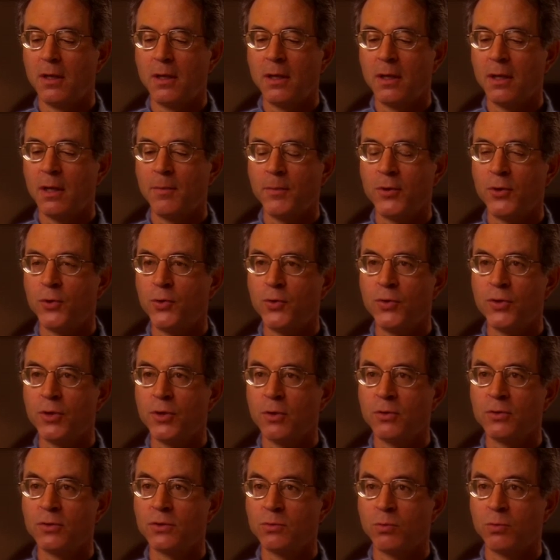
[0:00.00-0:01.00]
I mean, who
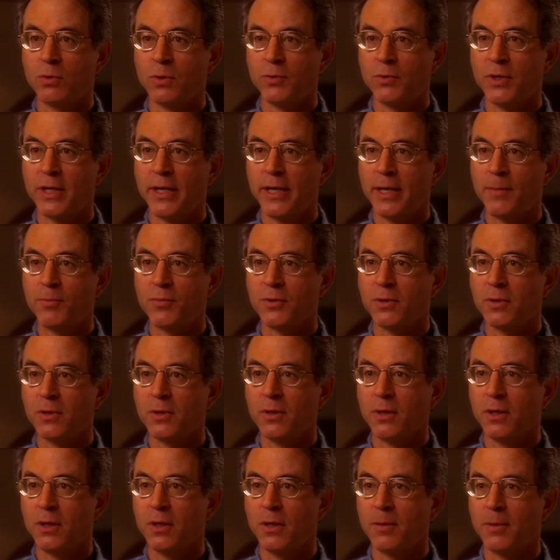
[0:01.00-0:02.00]
knows what would happen?
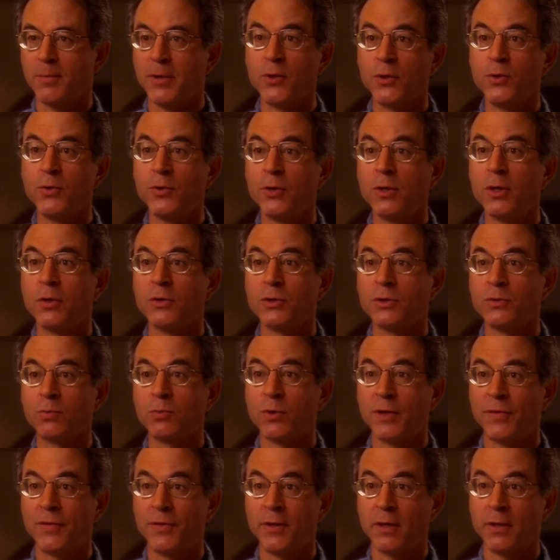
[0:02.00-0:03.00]
Um, and who knows
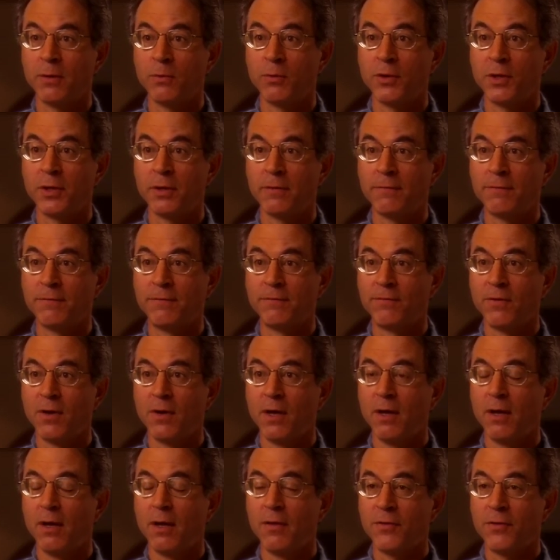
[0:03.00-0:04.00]
what they would have
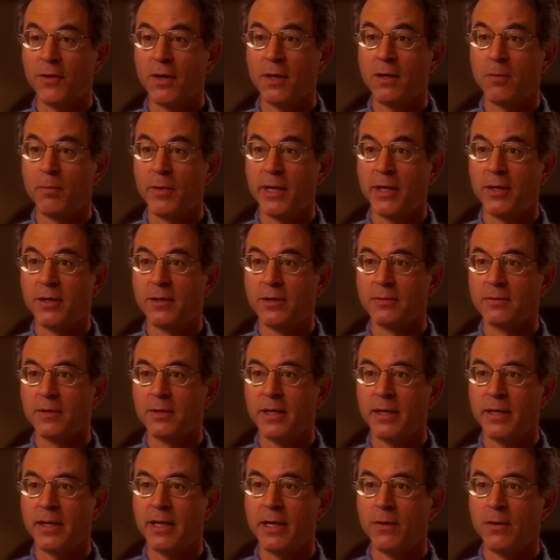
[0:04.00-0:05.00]
thought about it
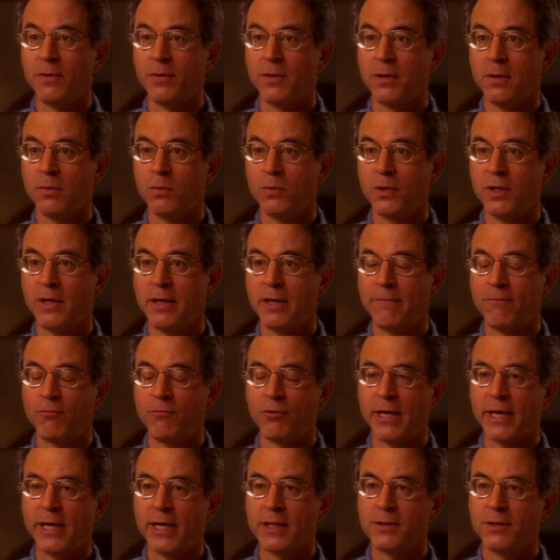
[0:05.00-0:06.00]
and how they would have
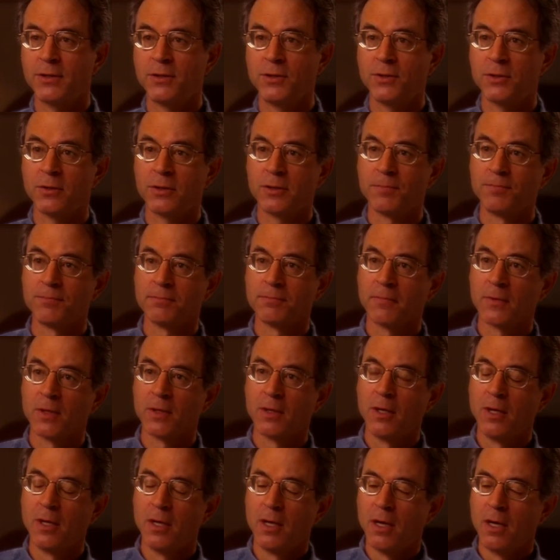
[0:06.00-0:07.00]
reacted to it.
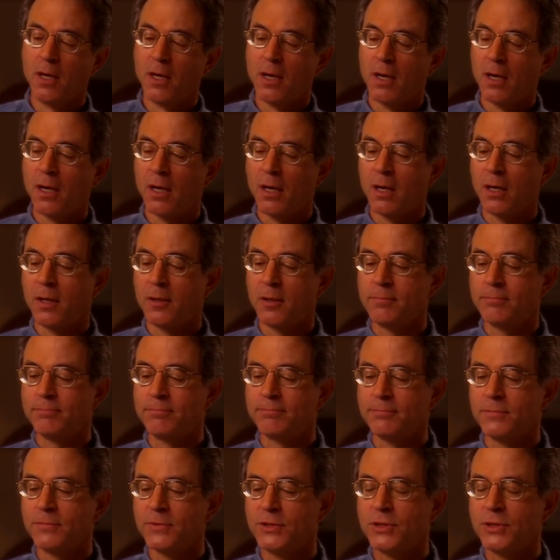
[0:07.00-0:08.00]

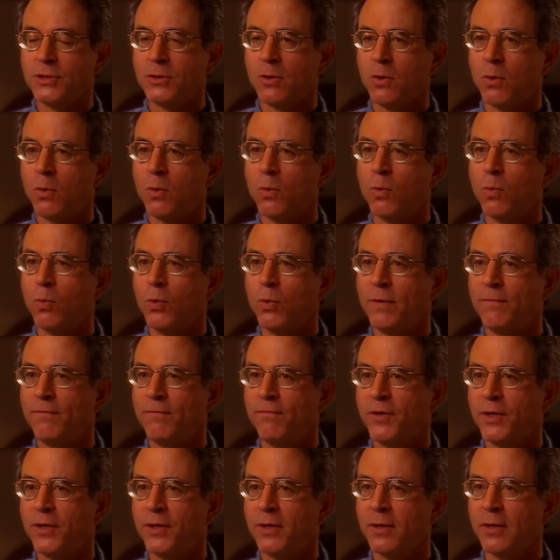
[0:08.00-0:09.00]
Um, so we
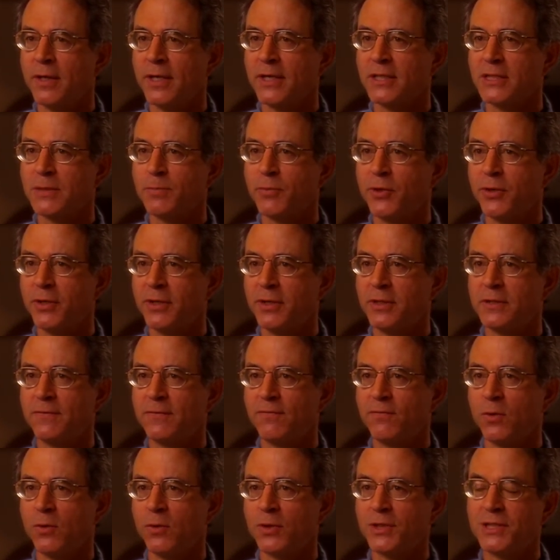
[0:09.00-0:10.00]
figured experienced
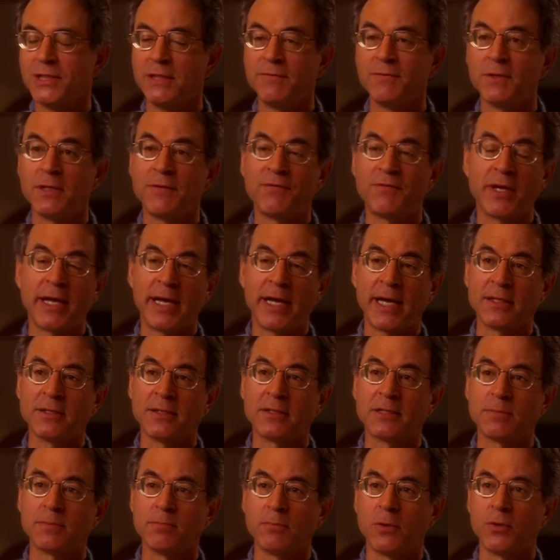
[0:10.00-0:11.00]
folks, even if they
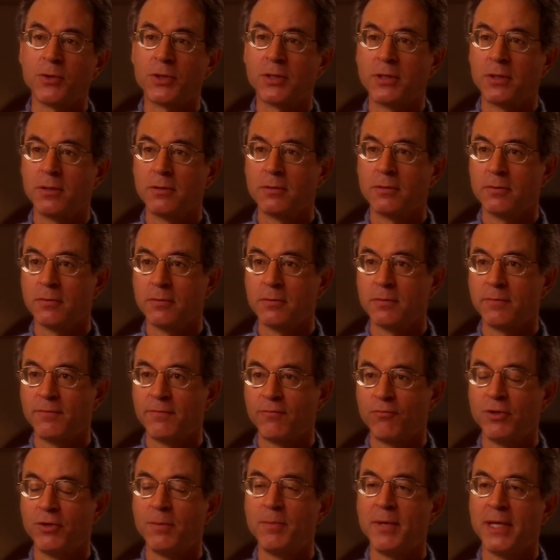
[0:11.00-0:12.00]
hadn't smoked uh,
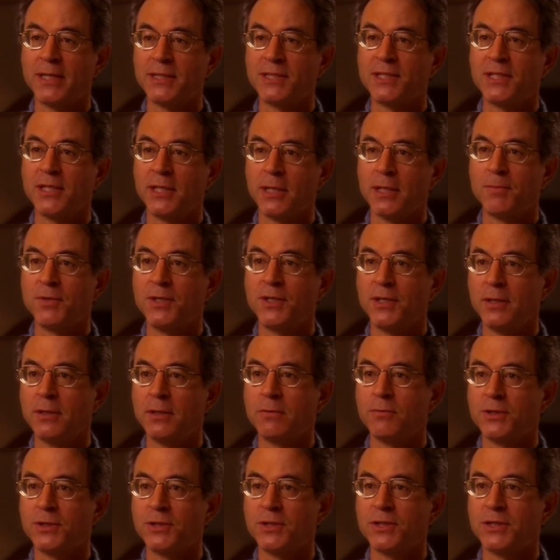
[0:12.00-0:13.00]
freebase DMT,
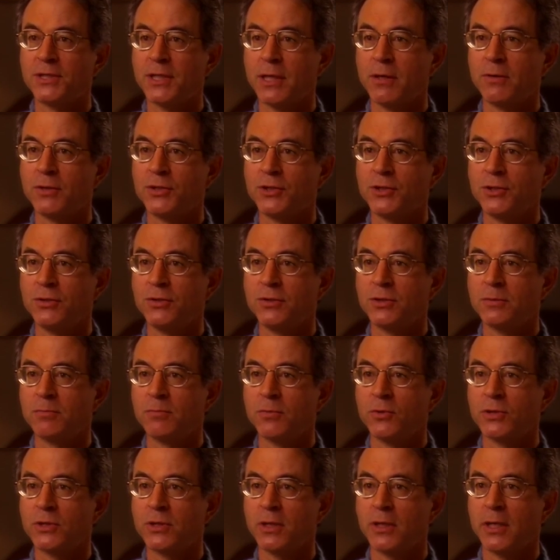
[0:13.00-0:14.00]
which is how it's used
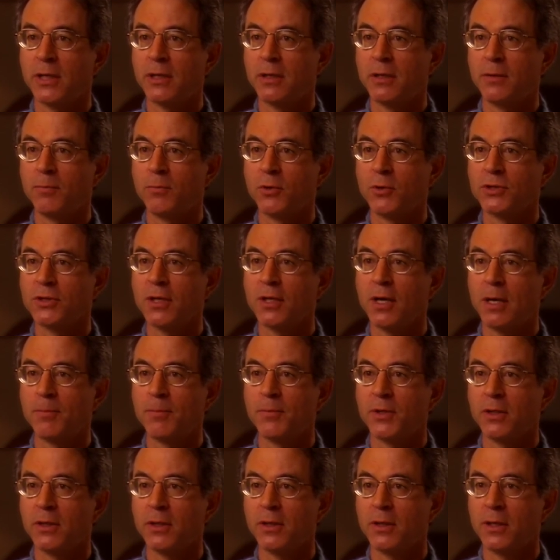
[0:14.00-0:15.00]
most likely, most
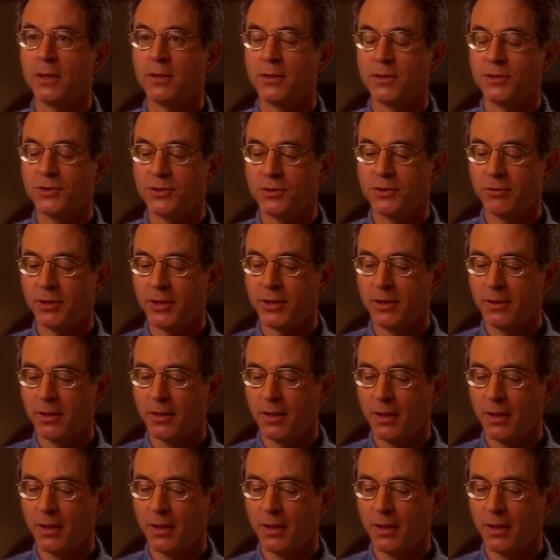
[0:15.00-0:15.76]
commonly on the street,